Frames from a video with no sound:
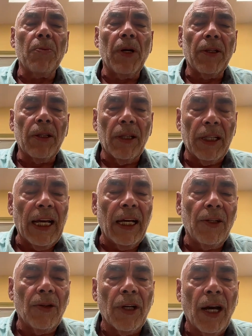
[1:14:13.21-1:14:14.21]
about the
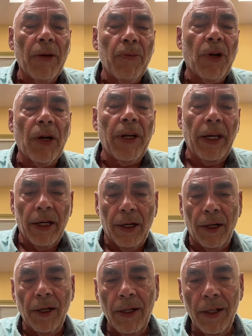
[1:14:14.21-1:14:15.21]
Llano, the high prairie
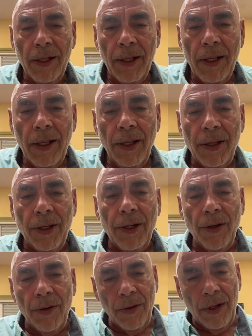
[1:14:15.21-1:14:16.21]
here, you
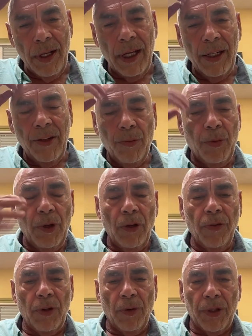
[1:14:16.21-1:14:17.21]
know. And it's
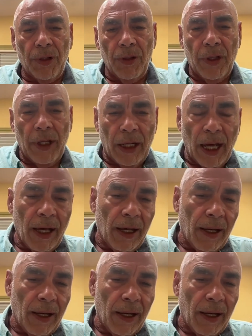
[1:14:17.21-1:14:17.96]
beautiful when you do that.